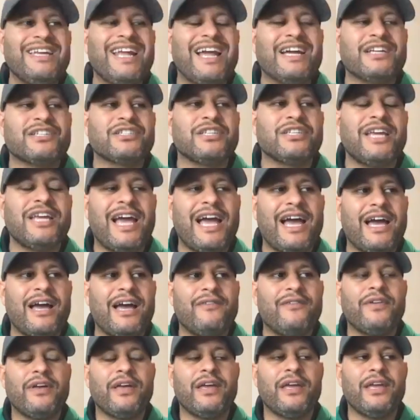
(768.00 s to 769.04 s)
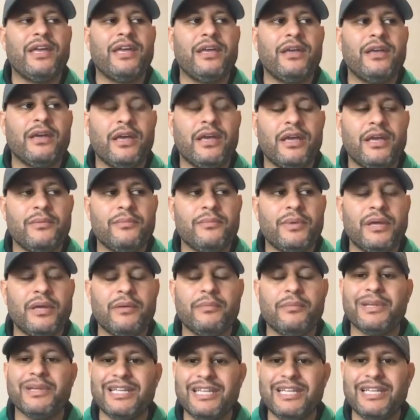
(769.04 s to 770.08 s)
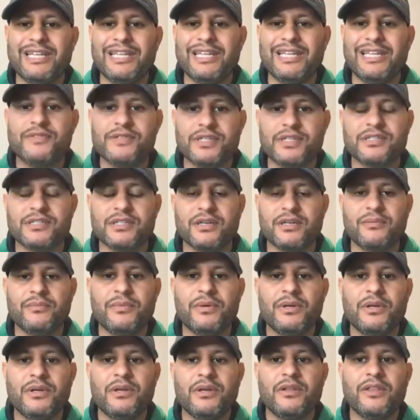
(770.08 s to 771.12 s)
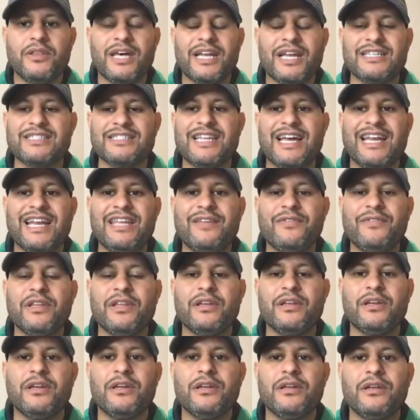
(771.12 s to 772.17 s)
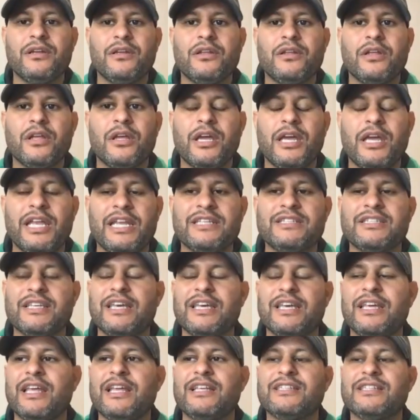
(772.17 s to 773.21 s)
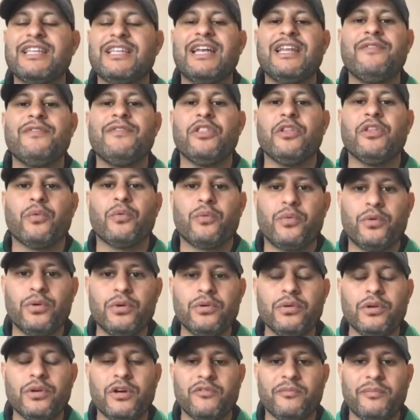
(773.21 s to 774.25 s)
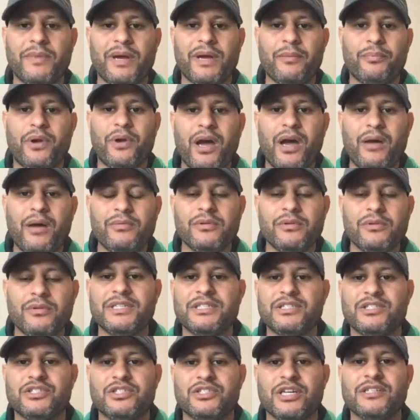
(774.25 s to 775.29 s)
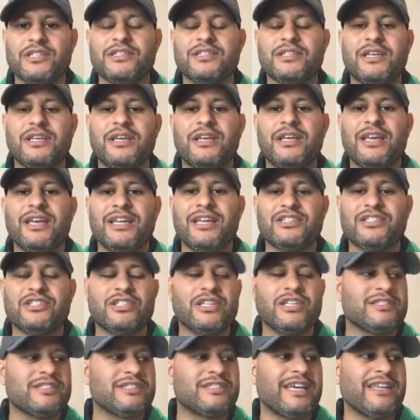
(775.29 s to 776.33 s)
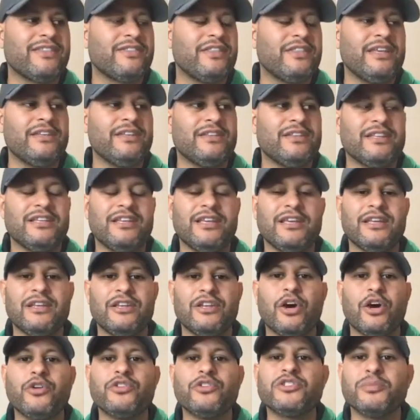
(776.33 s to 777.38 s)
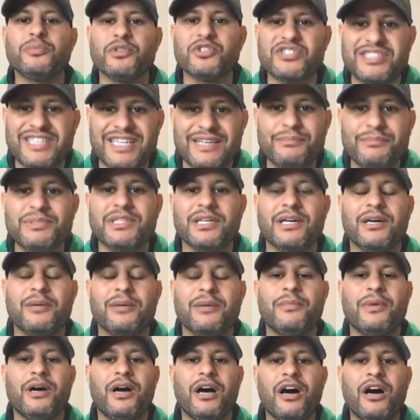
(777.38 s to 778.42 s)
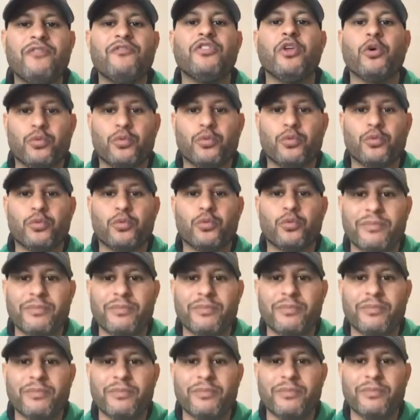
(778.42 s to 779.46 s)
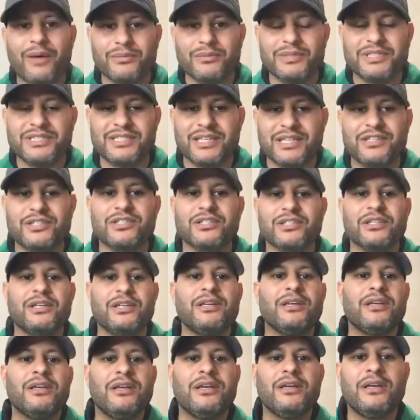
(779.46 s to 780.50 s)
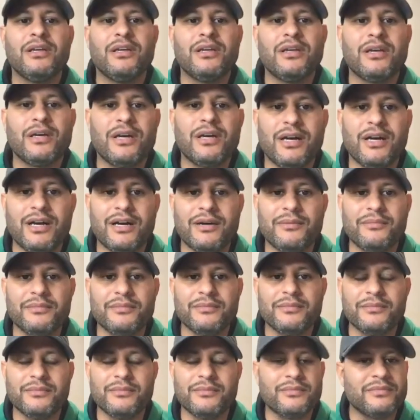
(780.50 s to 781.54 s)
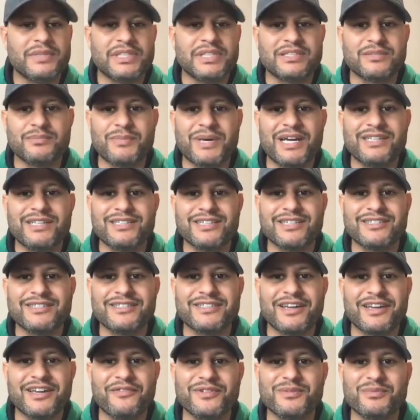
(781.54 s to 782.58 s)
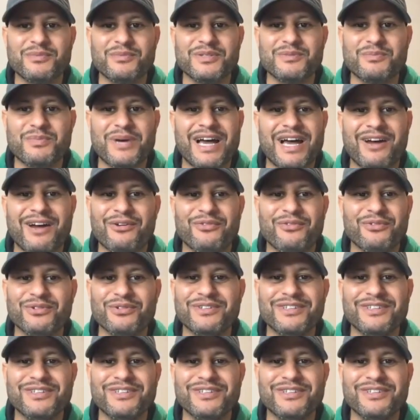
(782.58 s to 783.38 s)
actually have a belief system that is not even, it's not even the root of my problem. It's just like the noticeable symptom of the root of my problem, essentially. This mindset stuff is powerful.